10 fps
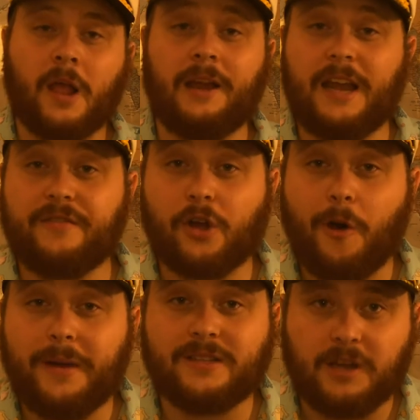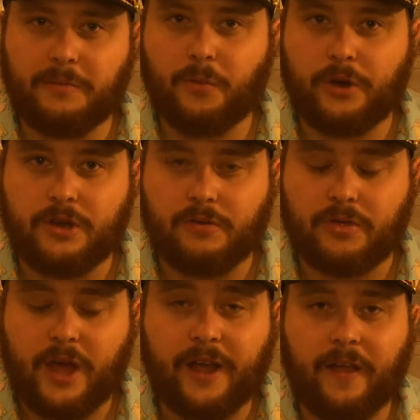And leave a comment, tell me what you
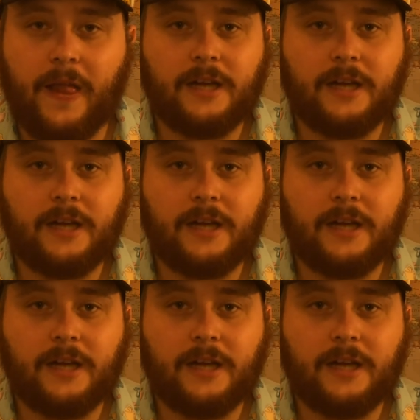think.